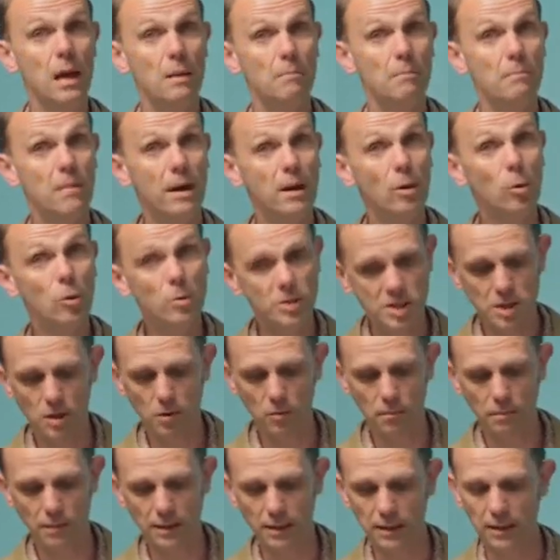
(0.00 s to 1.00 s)
It may
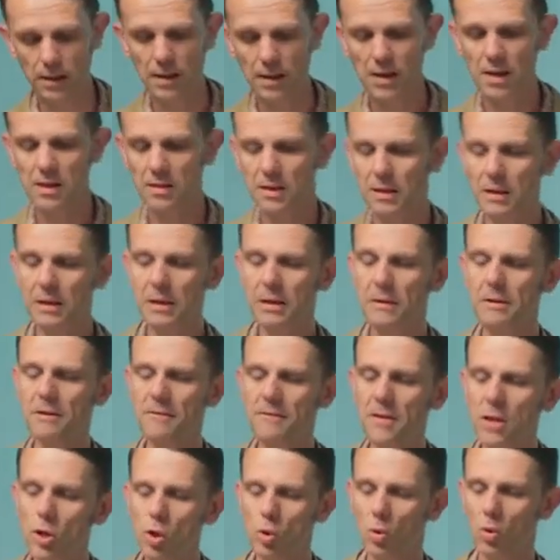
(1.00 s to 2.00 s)
also be that an
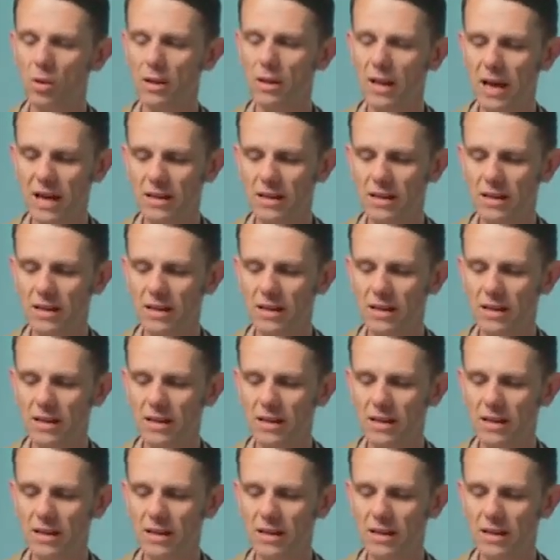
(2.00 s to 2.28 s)
individual